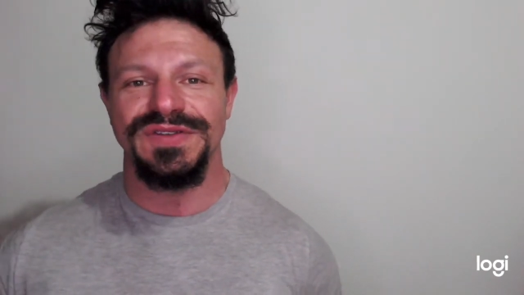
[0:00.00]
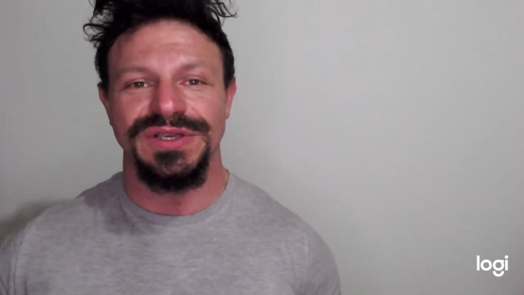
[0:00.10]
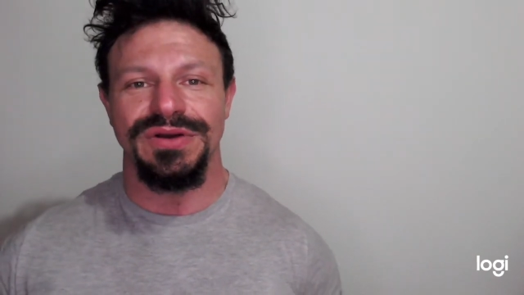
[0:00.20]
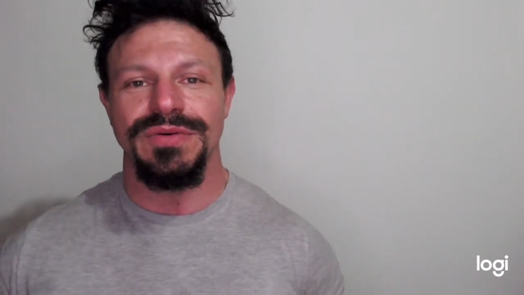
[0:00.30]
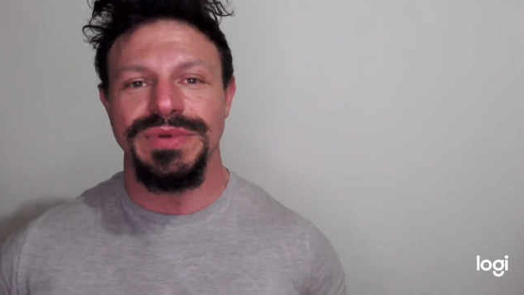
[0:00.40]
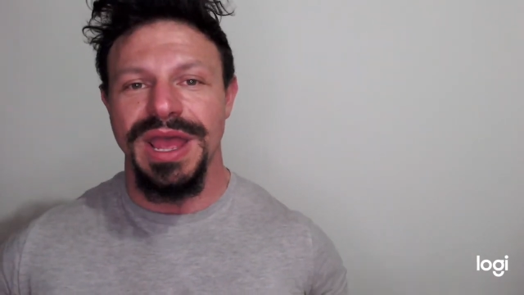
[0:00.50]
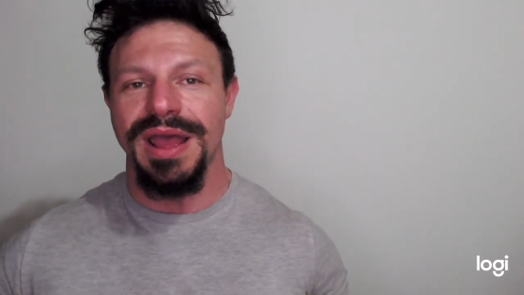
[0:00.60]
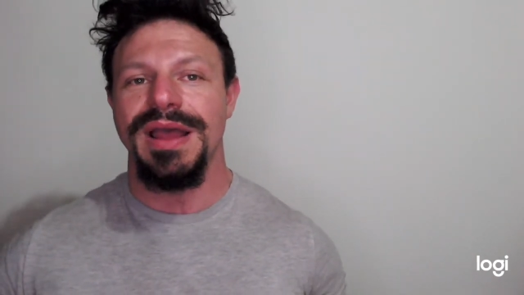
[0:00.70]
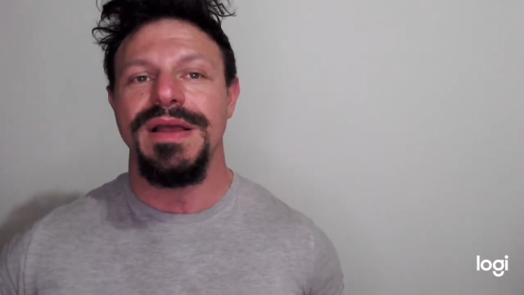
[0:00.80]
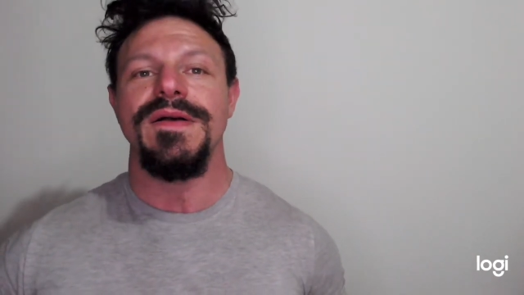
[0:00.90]
So,
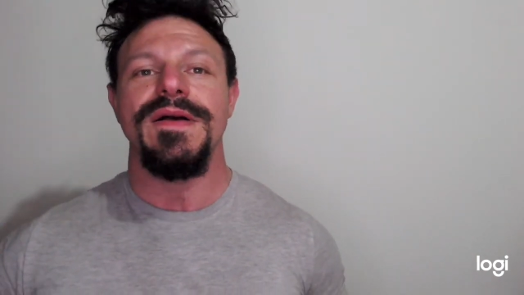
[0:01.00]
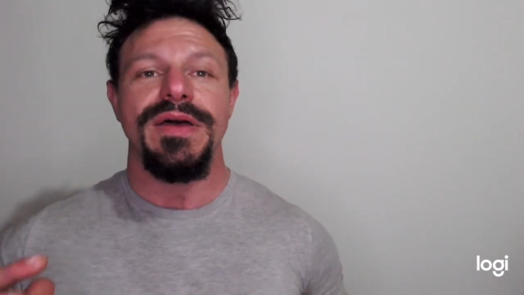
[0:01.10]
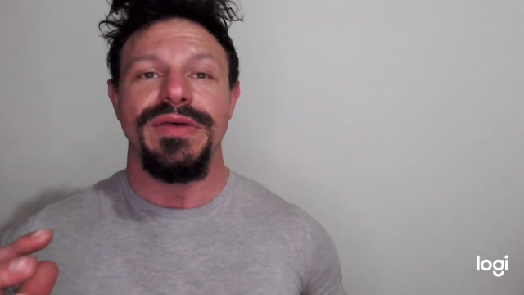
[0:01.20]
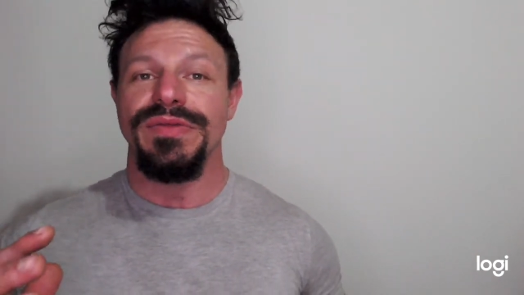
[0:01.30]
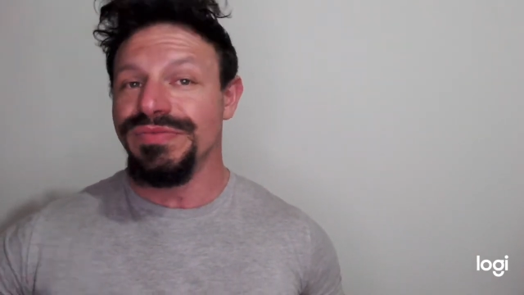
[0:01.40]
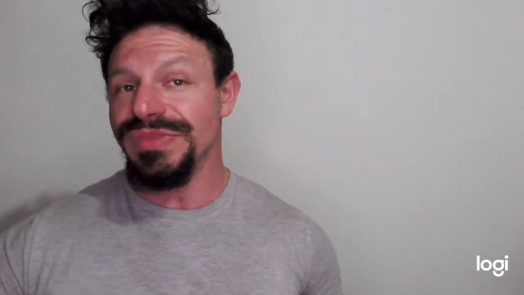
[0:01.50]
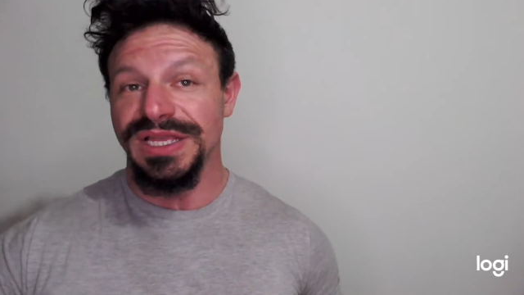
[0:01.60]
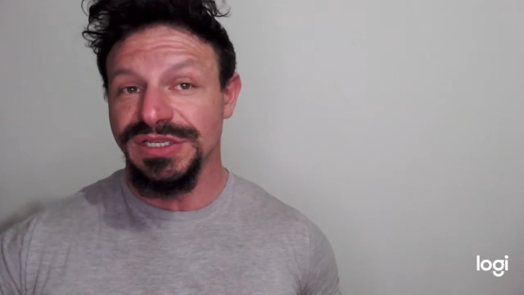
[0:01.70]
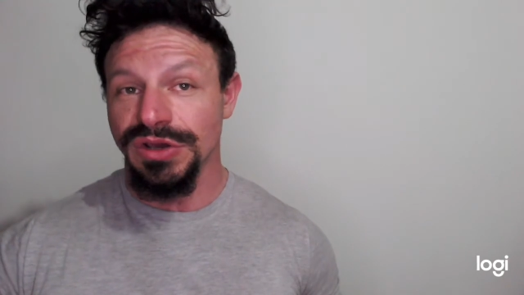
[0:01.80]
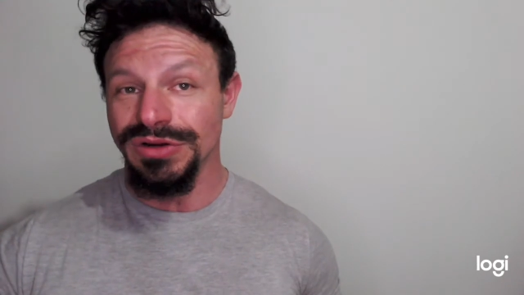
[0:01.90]
yeah,
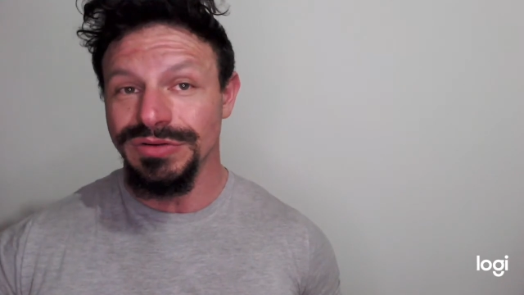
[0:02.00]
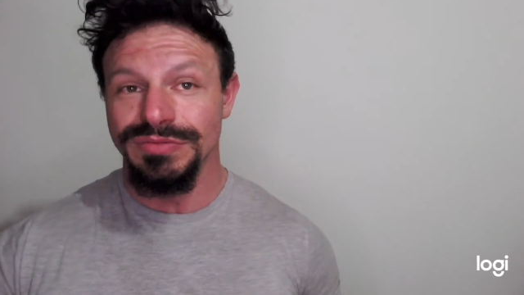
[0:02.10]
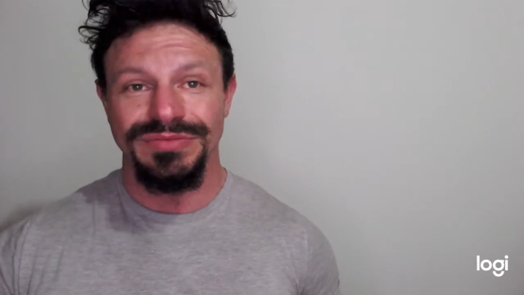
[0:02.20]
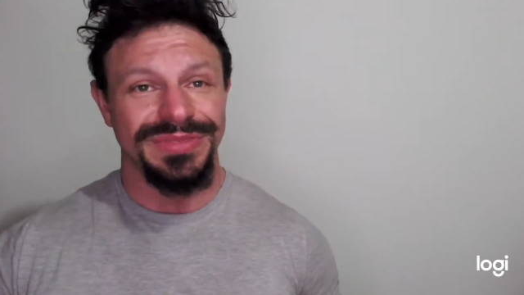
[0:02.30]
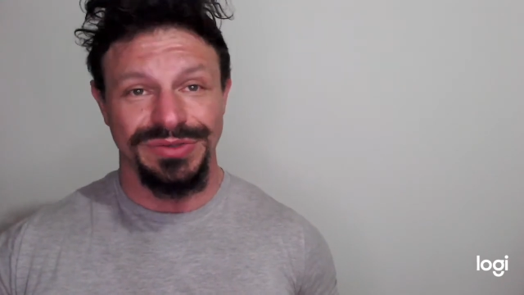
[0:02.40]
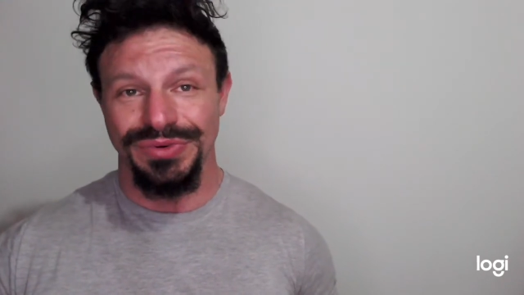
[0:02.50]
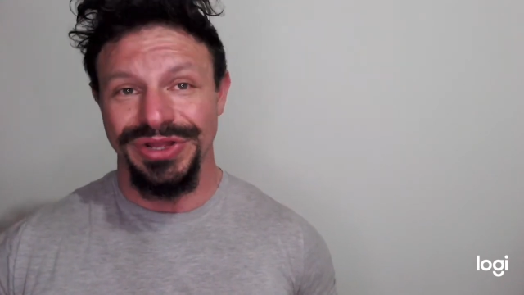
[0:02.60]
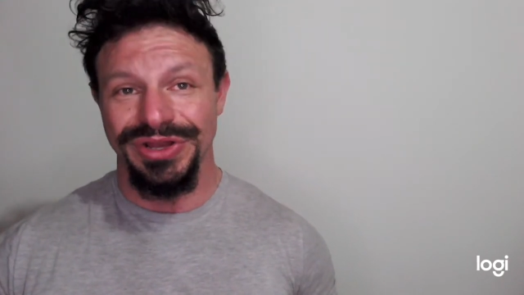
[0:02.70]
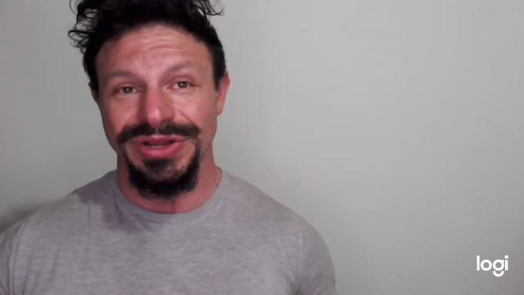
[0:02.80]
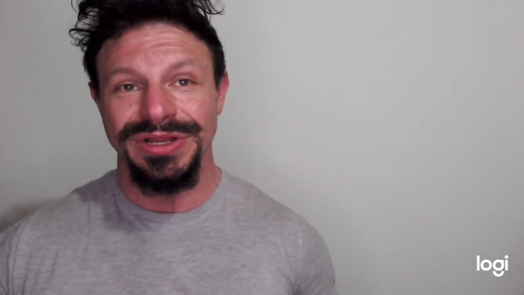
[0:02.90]
that's good. That's
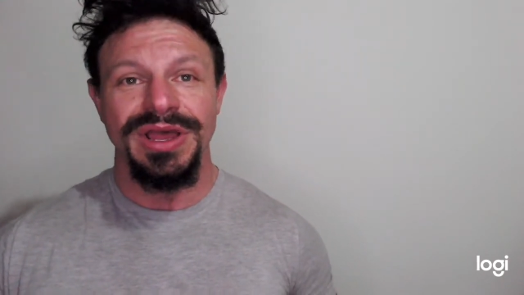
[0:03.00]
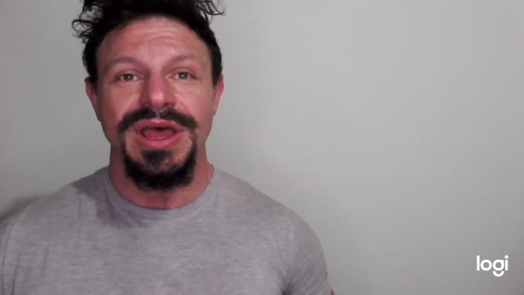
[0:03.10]
really good.